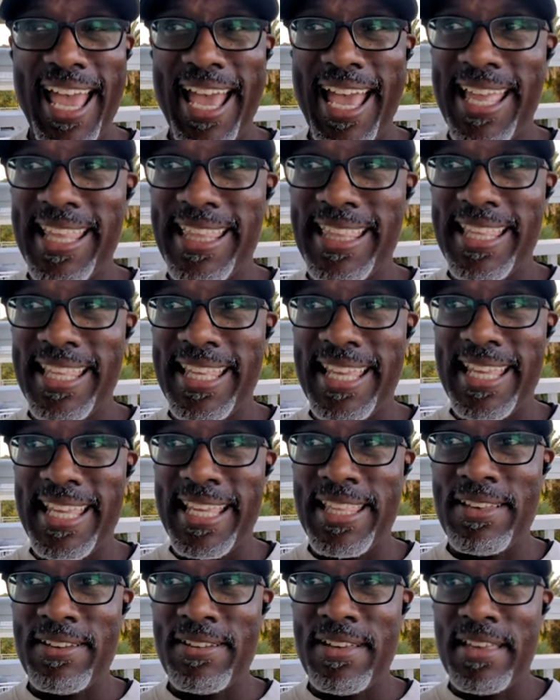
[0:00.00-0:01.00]
and,
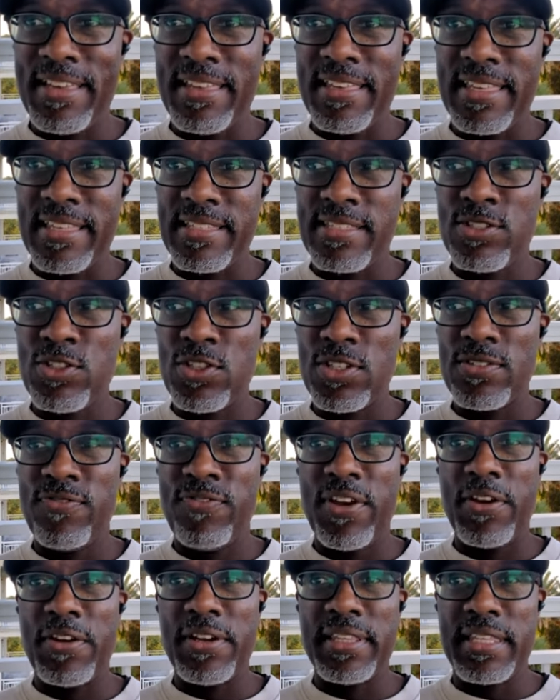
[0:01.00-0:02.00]
you know, it's
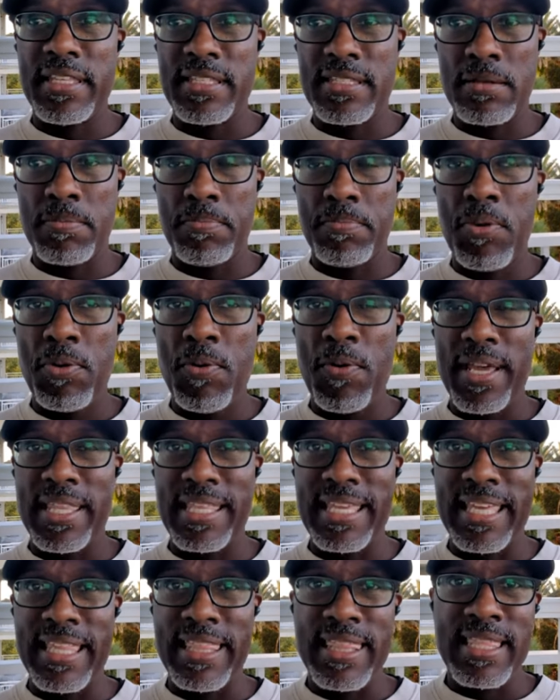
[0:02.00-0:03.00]
just very
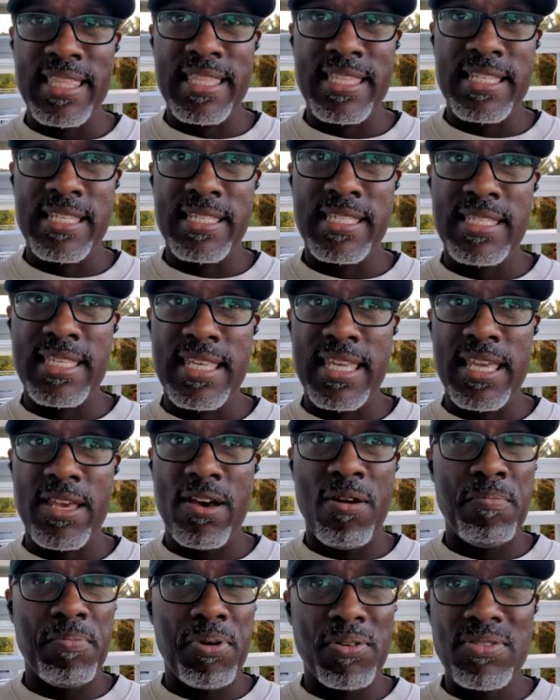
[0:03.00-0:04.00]
disappointing to
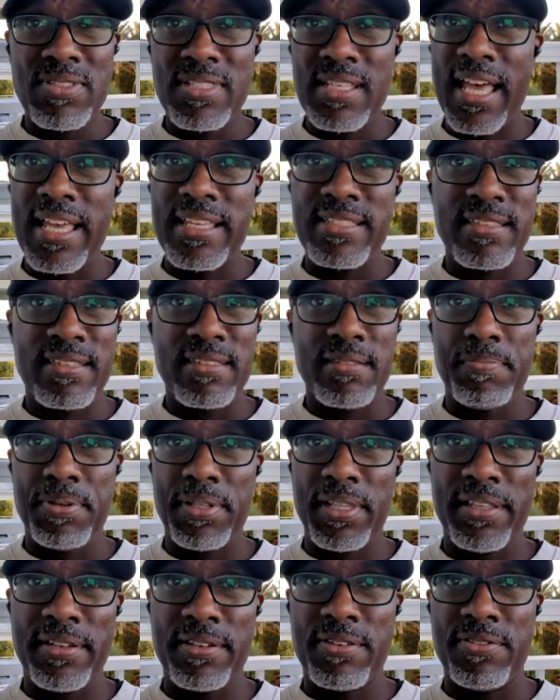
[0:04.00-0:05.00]
see on both sides of the
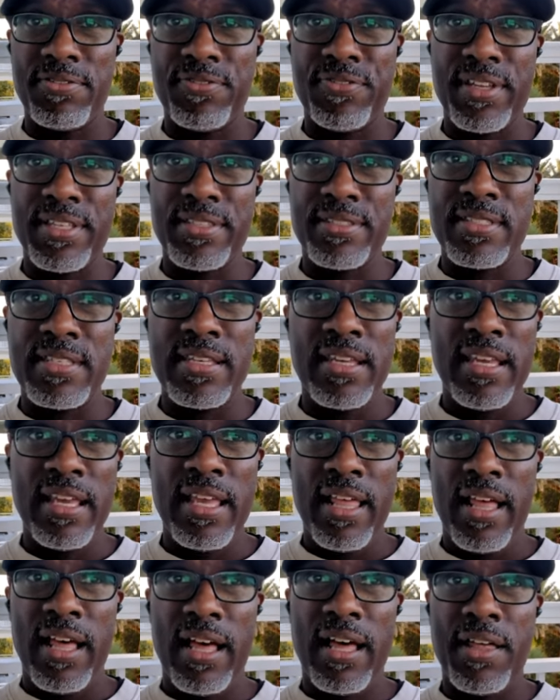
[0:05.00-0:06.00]
political fence.
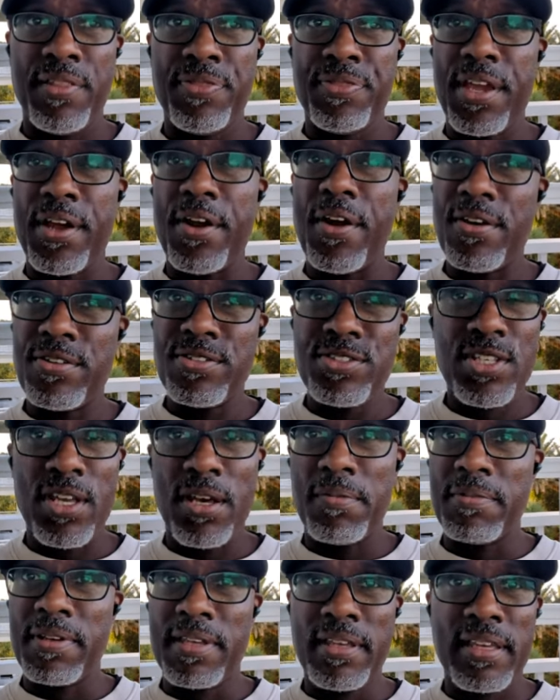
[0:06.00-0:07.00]
Uh, there are
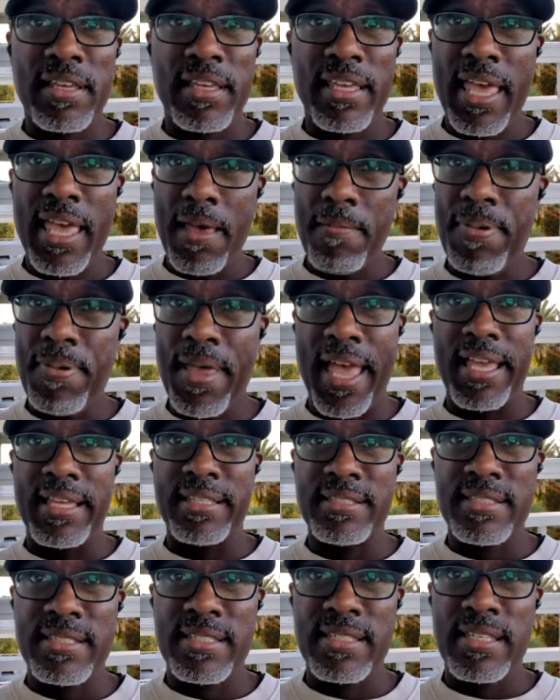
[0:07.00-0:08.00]
some
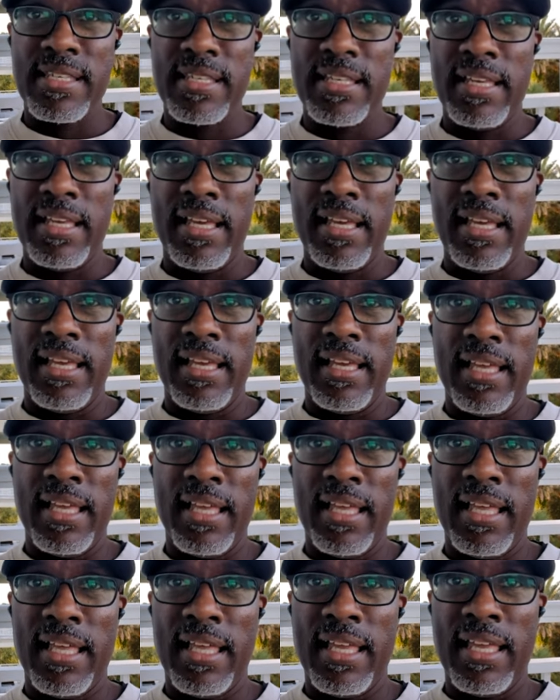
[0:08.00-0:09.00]
campaigns,
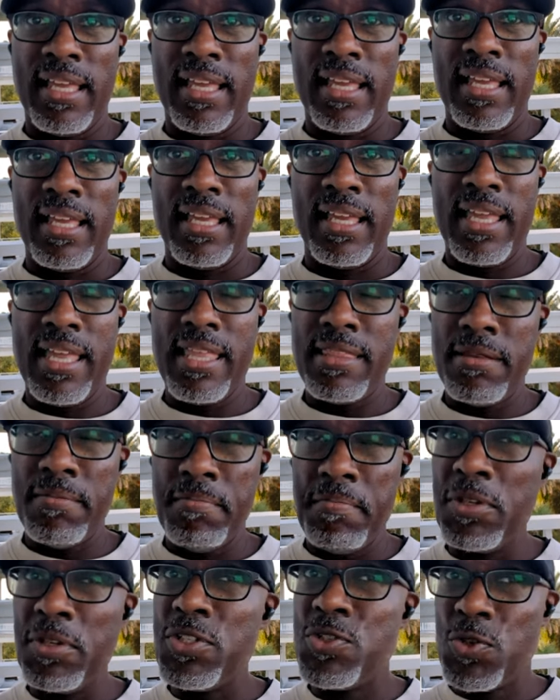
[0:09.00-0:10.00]
and
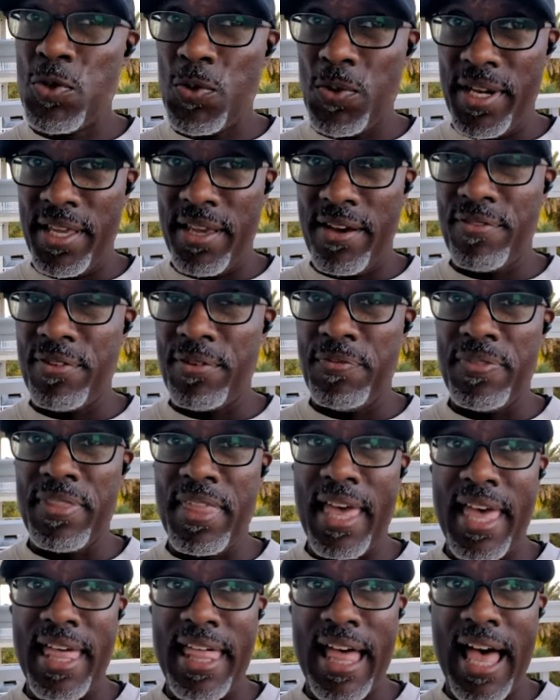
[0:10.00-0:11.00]
the majority of them
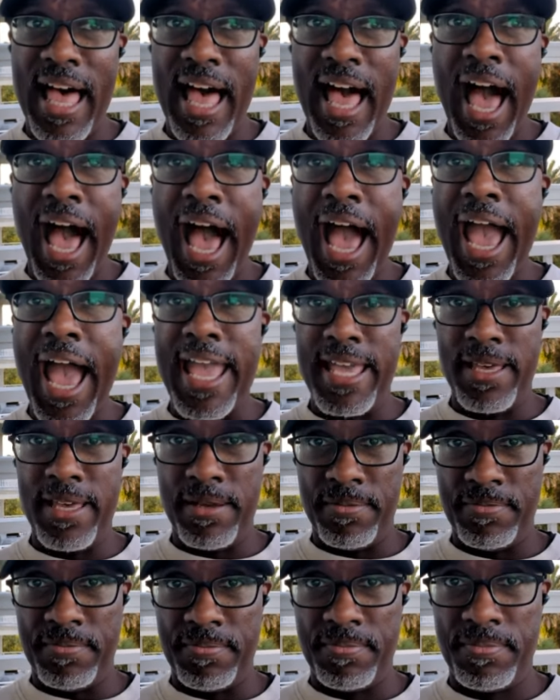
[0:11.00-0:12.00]
that I
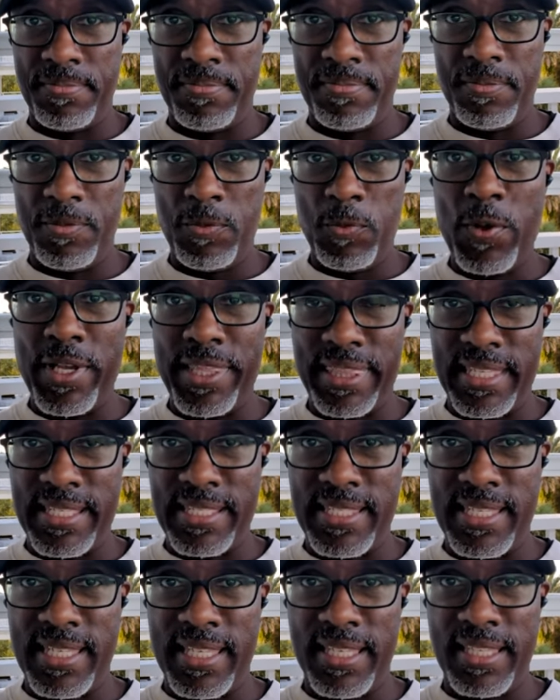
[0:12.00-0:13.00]
am
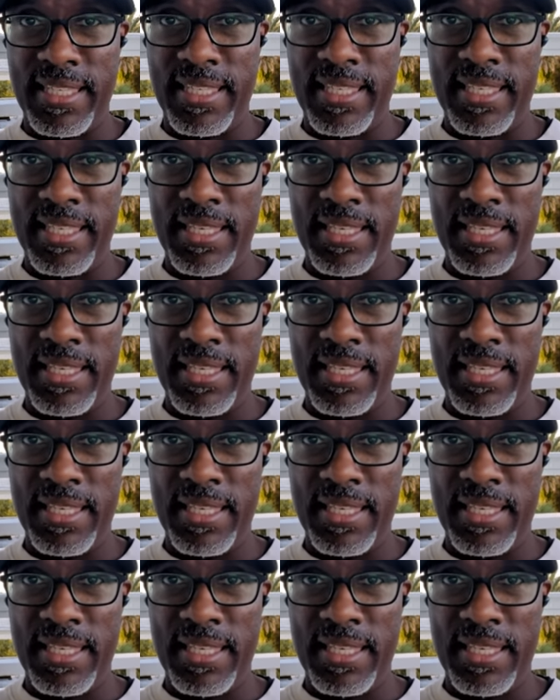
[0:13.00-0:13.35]
witnessing